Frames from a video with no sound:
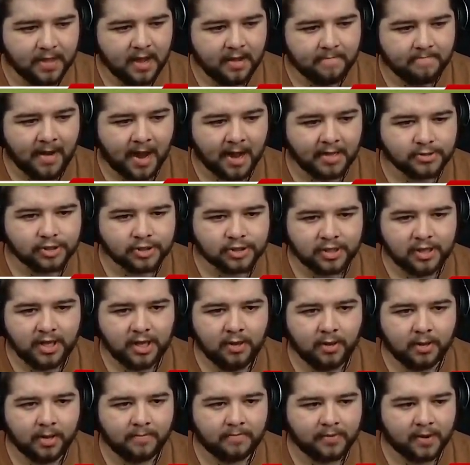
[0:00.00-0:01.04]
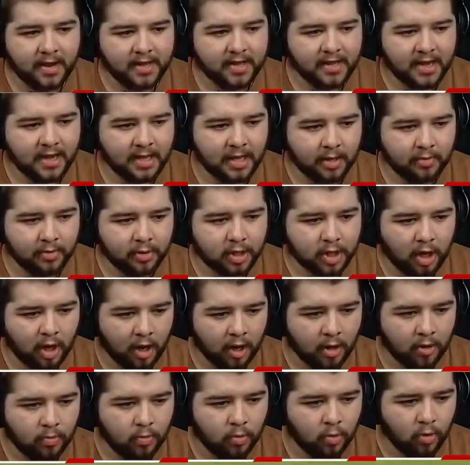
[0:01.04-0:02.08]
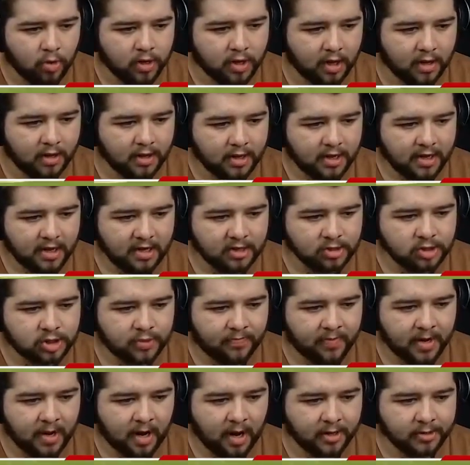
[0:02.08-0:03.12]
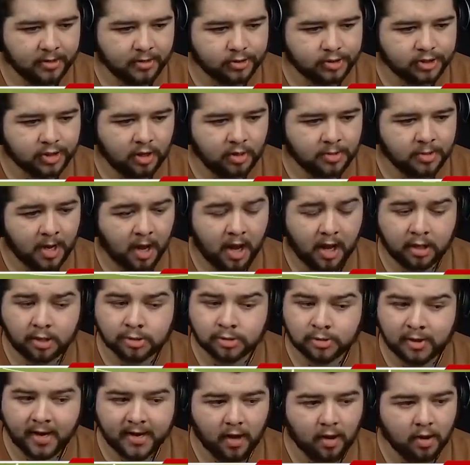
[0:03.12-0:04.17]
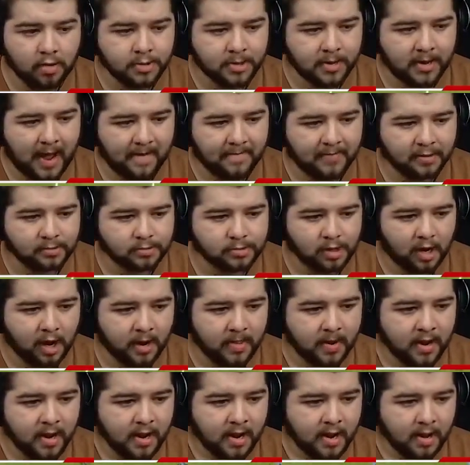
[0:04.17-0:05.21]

Man City on the break here, There were Kyle Walker into Bernardo Silva. A great overlap and run.